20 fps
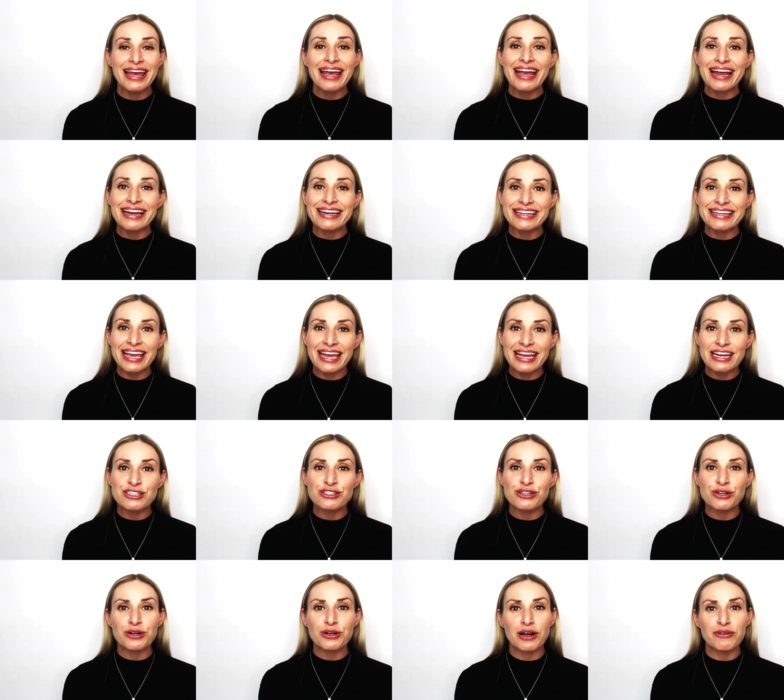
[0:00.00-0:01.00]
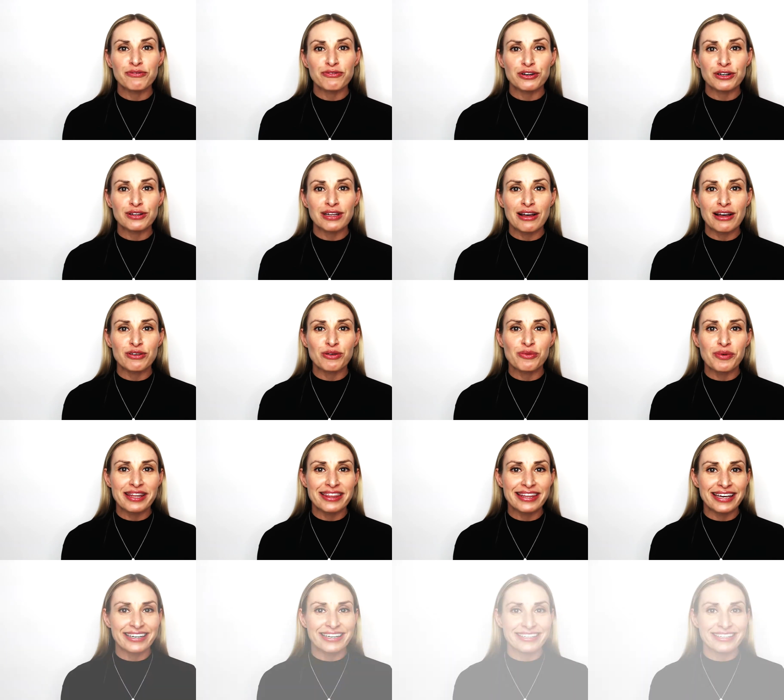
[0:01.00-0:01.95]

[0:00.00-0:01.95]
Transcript: and gauge their comfort level with it.